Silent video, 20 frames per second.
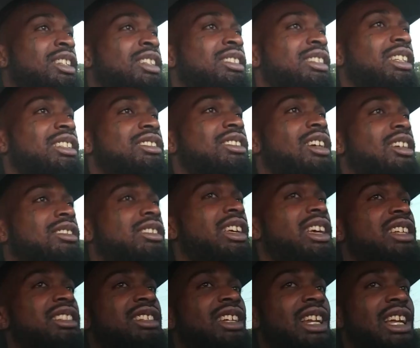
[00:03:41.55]
They stuck
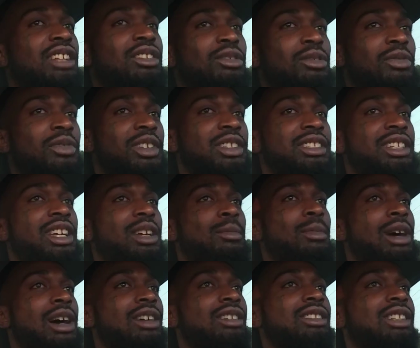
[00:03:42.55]
there until I do 15
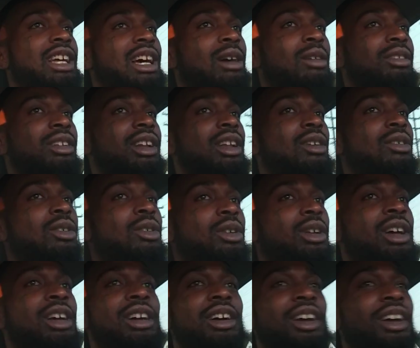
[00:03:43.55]
miles an hour, then they'll go
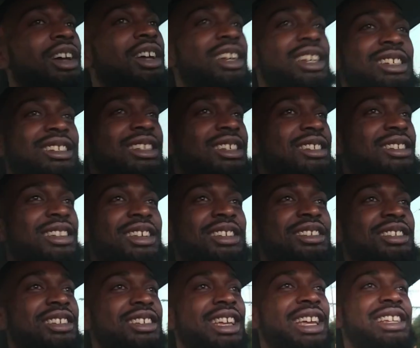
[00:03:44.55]
to,
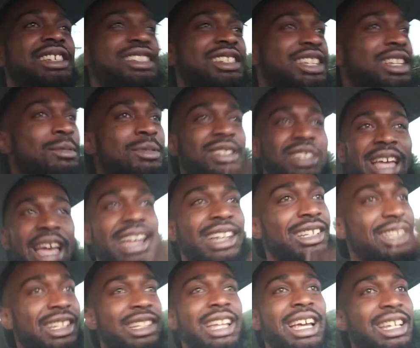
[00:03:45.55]
it just keeps
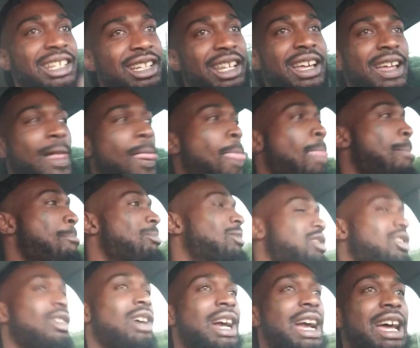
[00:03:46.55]
cycling like that.
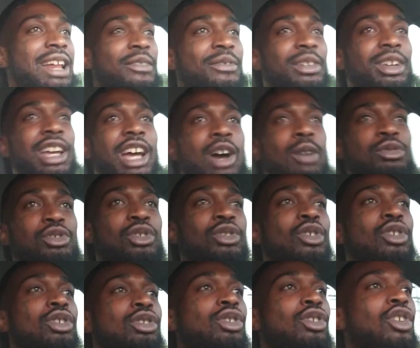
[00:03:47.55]
So I got to figure out what's
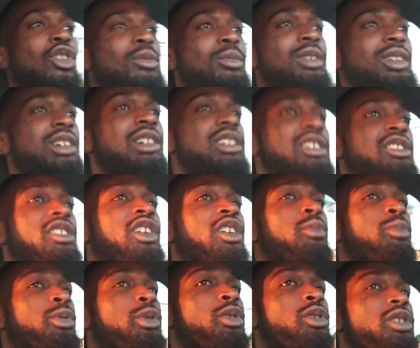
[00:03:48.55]
going on because the
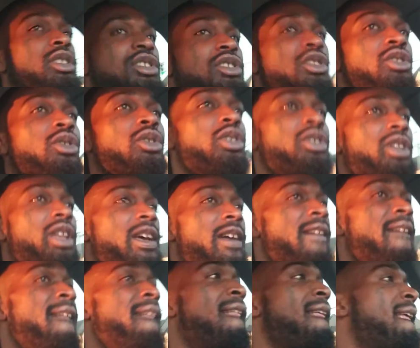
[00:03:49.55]
computer is doing that.
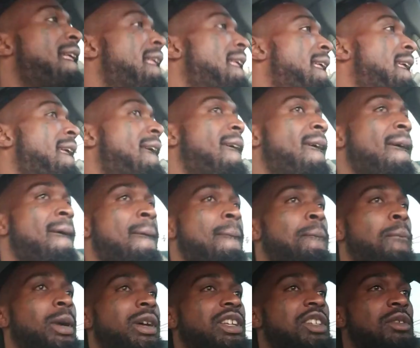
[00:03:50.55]

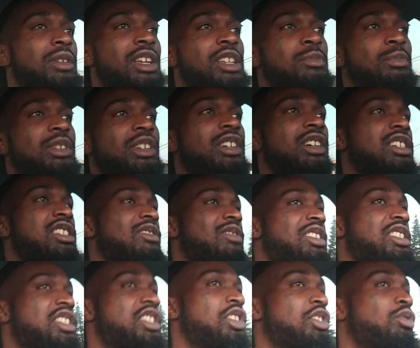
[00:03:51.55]
But it's because of a
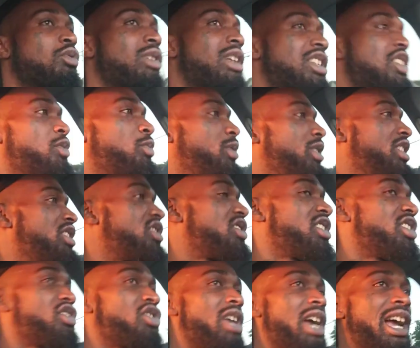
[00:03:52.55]
signal that is being
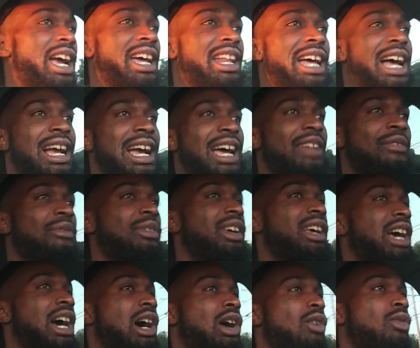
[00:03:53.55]
sent. So I got to
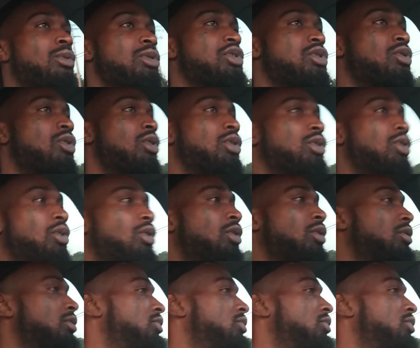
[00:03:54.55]
figure out what's going on.